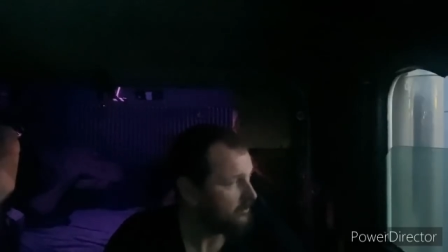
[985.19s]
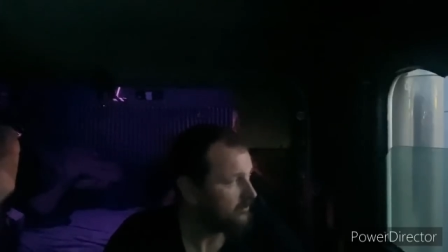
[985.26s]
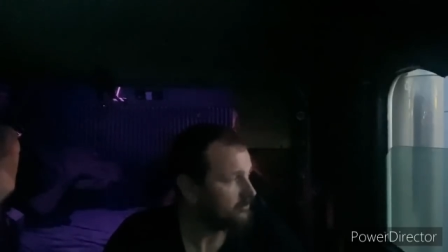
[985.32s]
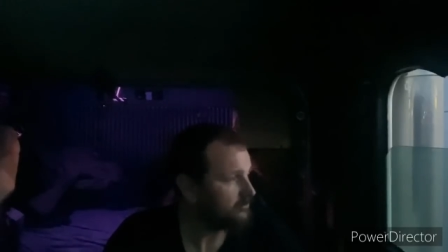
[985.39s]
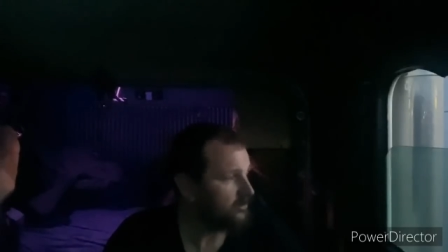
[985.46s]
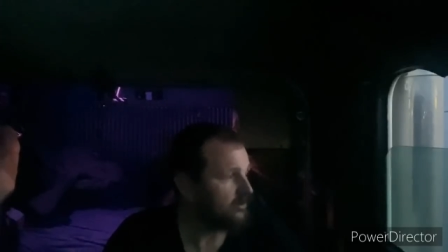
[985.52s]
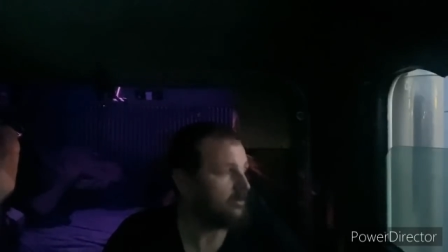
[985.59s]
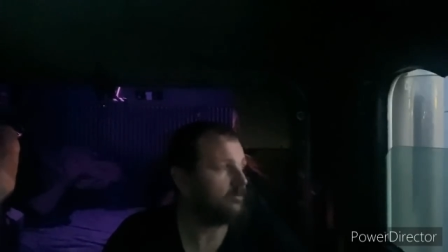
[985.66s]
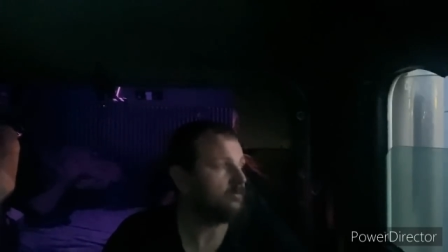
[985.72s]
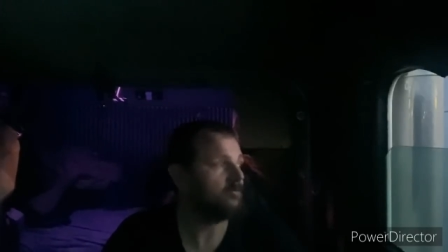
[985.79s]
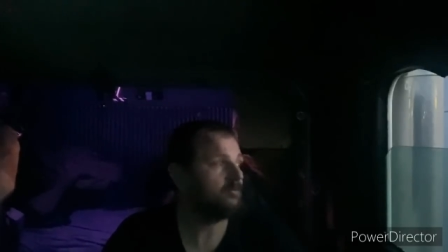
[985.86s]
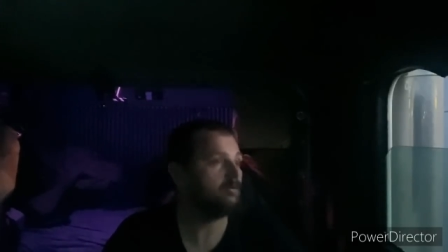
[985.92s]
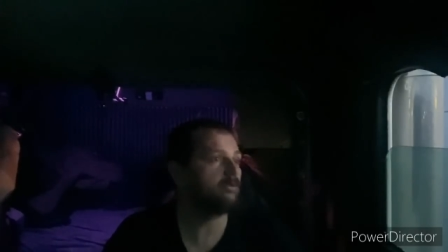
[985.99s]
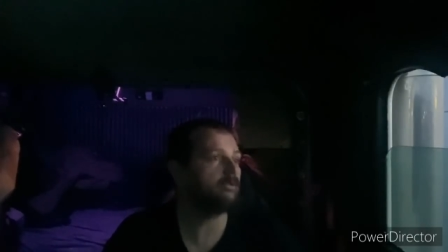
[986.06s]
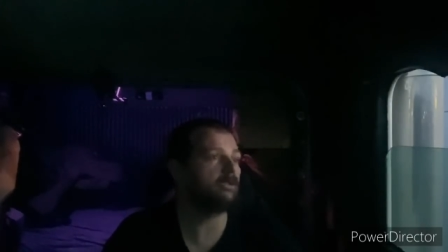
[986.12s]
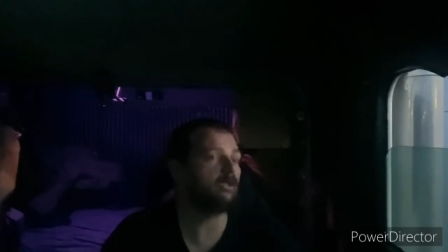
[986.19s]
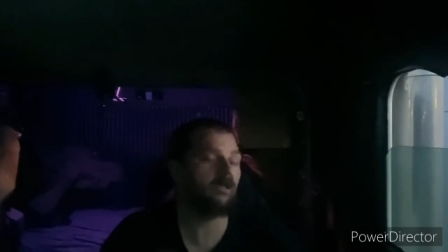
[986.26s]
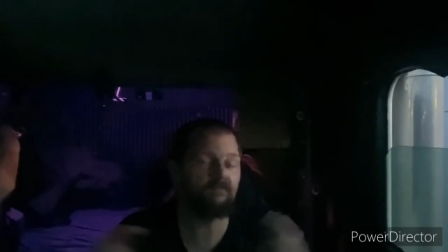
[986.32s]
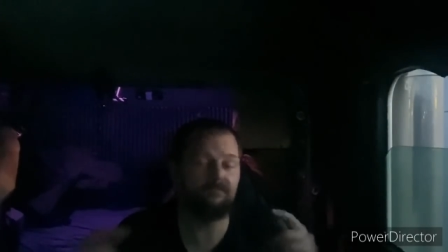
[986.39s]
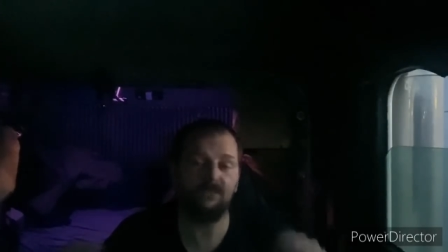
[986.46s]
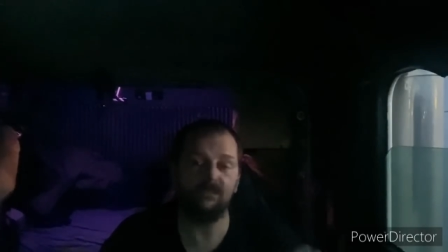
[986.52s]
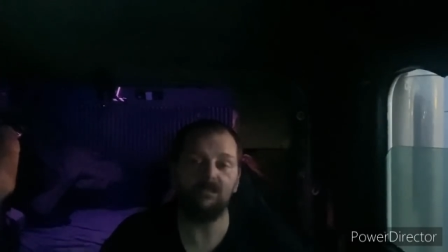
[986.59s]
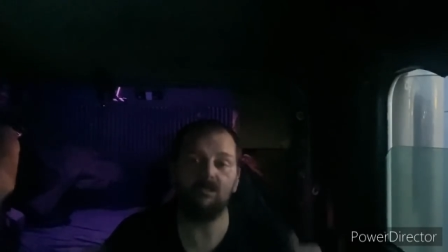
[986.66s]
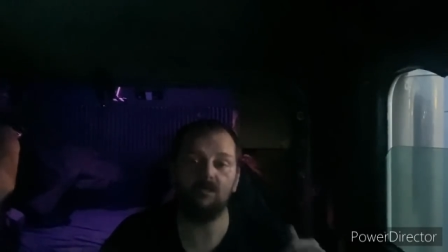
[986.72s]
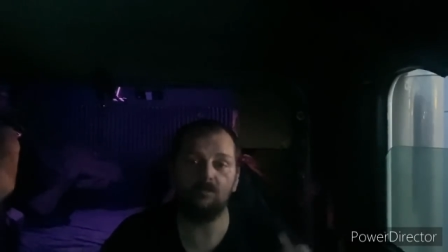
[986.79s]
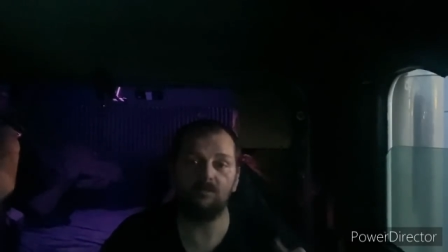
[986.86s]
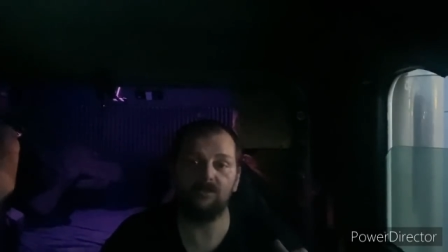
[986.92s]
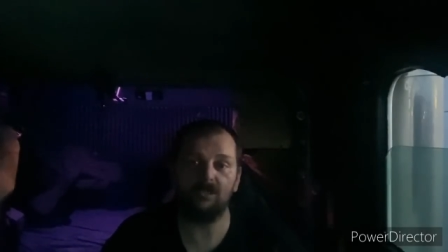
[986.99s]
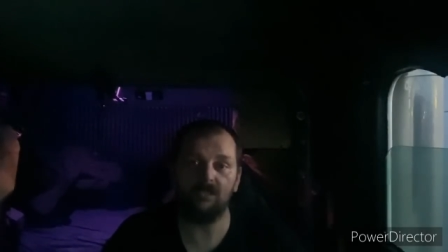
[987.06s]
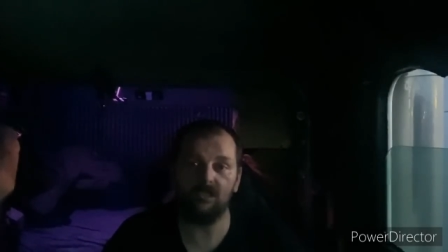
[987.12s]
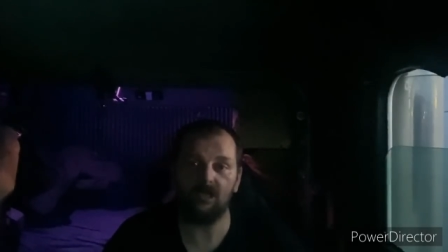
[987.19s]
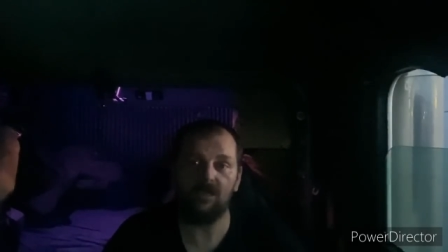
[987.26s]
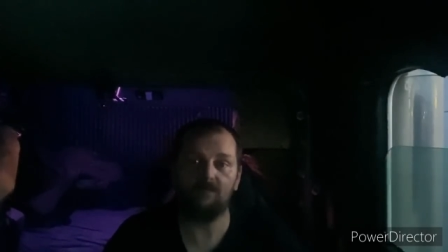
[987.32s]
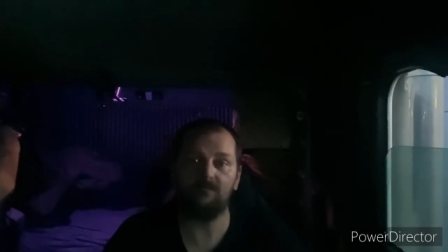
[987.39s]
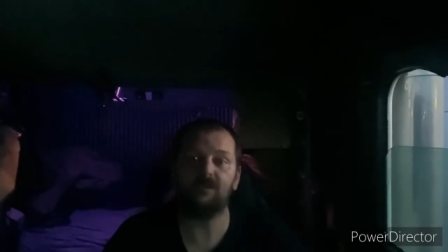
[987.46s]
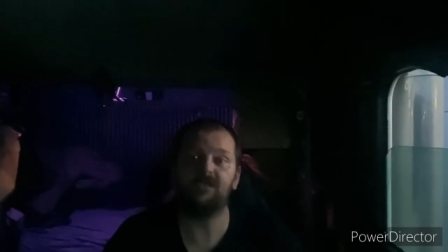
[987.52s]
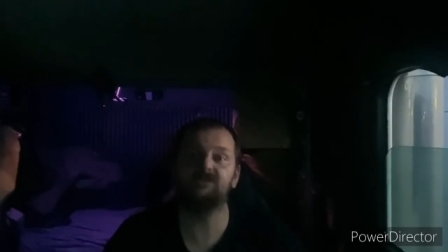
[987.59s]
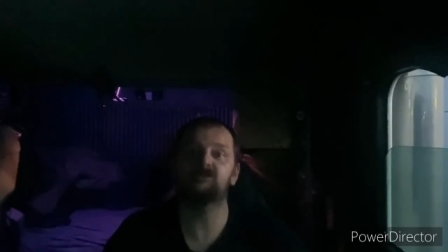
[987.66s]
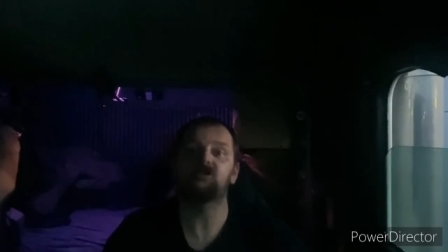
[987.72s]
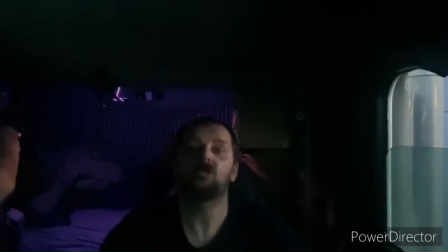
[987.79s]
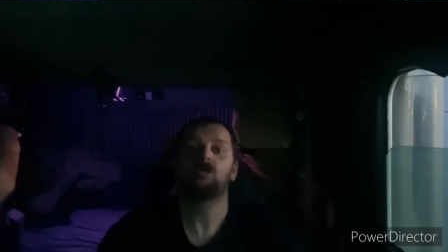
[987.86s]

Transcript: So let me know in the comments